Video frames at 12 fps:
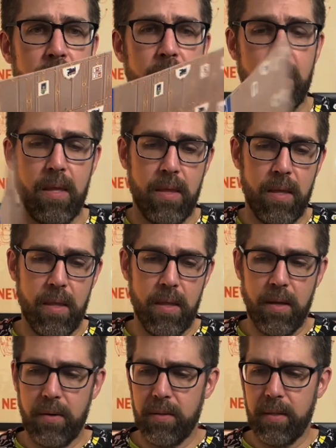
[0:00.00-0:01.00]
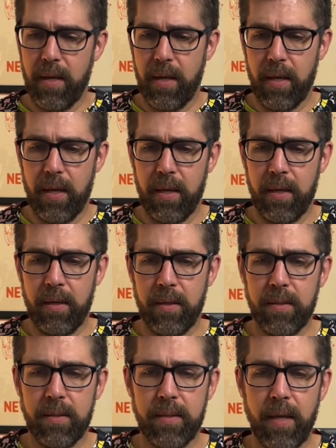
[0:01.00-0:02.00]
And then there's a
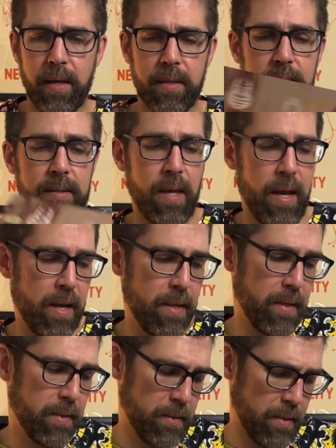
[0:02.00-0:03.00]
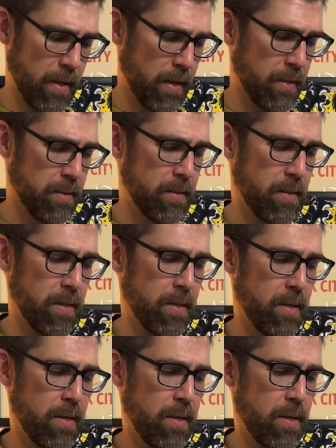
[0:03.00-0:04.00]
second side that says
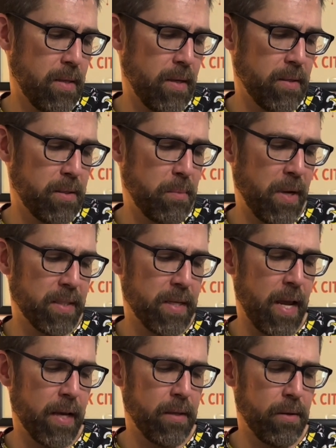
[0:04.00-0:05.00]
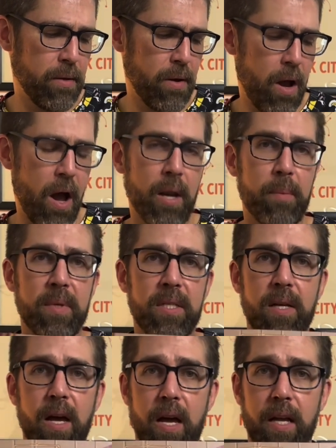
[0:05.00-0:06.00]
the Spectacular
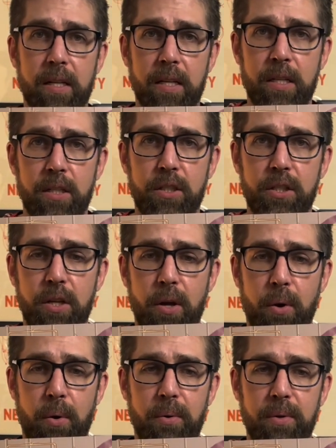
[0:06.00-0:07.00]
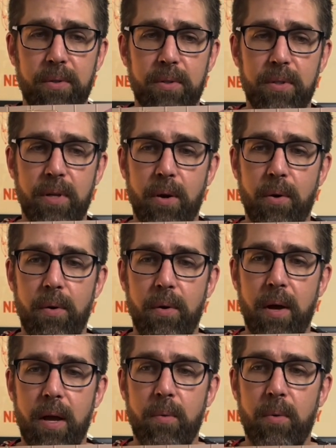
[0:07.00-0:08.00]
Automaton Show. So
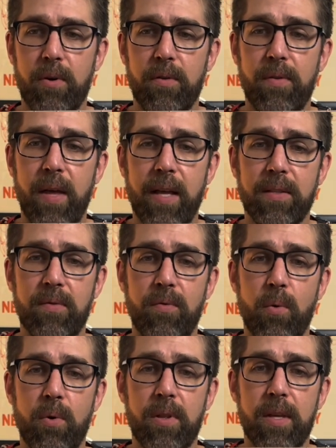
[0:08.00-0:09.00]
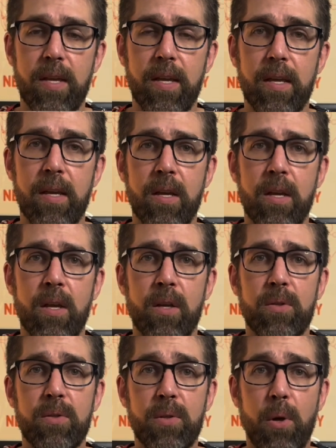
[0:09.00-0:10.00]
I wonder if that's for the
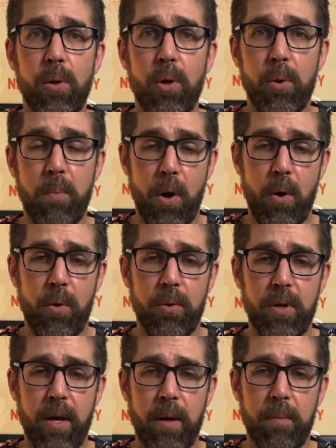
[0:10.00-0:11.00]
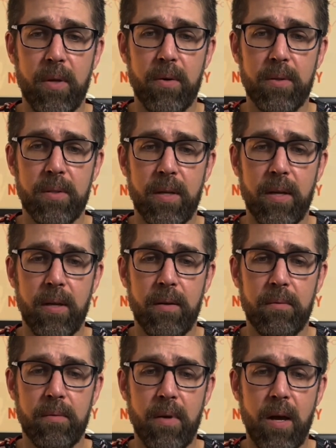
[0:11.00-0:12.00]
solo mode. There's
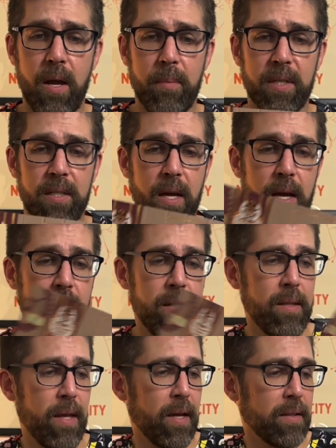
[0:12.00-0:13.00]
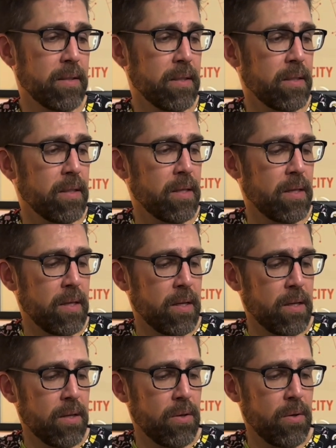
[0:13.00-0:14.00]
an automaton that
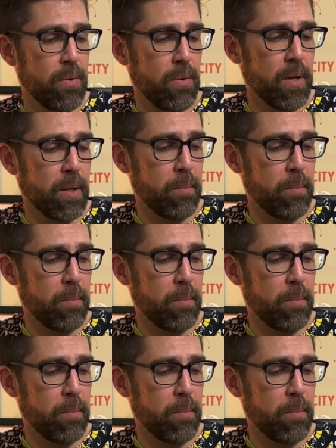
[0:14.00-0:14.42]
you can